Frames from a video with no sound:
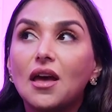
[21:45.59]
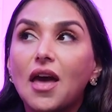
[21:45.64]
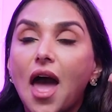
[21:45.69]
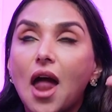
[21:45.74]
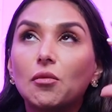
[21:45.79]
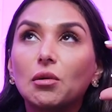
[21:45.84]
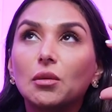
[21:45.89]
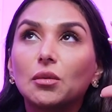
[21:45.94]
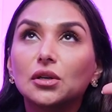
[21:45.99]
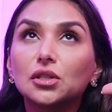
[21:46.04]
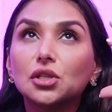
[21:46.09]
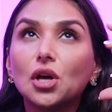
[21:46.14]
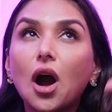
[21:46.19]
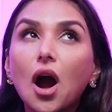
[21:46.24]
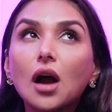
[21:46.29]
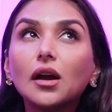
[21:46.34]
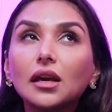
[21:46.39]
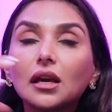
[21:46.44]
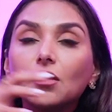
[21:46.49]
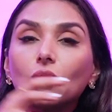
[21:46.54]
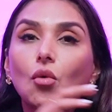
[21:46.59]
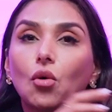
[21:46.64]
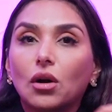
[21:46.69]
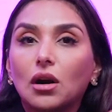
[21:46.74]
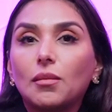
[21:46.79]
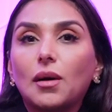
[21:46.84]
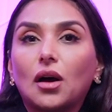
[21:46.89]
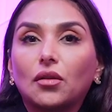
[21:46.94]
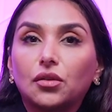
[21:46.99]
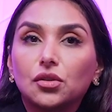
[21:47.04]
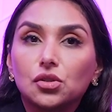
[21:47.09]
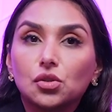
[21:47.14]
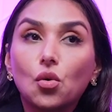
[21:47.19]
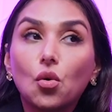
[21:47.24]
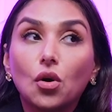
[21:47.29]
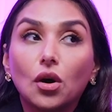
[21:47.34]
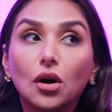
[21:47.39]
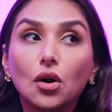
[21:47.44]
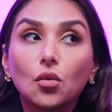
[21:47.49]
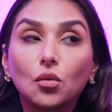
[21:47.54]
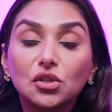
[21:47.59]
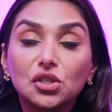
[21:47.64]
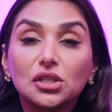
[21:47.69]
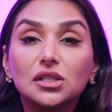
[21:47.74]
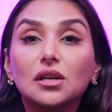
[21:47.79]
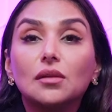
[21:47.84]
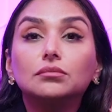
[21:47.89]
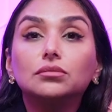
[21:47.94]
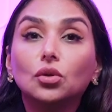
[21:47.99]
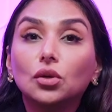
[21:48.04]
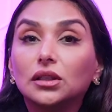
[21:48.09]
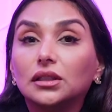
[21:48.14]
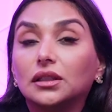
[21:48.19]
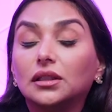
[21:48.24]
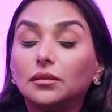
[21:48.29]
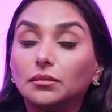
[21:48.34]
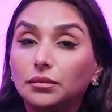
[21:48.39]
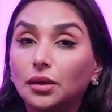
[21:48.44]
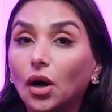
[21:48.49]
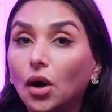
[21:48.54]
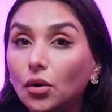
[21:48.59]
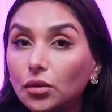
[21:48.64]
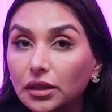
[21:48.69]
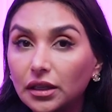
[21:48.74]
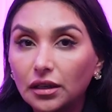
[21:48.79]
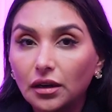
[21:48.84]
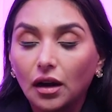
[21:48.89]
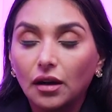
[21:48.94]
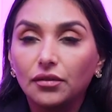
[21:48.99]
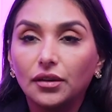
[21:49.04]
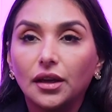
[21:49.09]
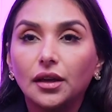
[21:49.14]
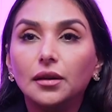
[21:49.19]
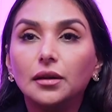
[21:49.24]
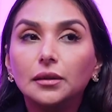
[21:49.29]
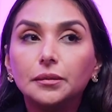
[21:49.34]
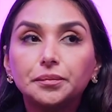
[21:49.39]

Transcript: And we were talking more about the score, which is an important component of it.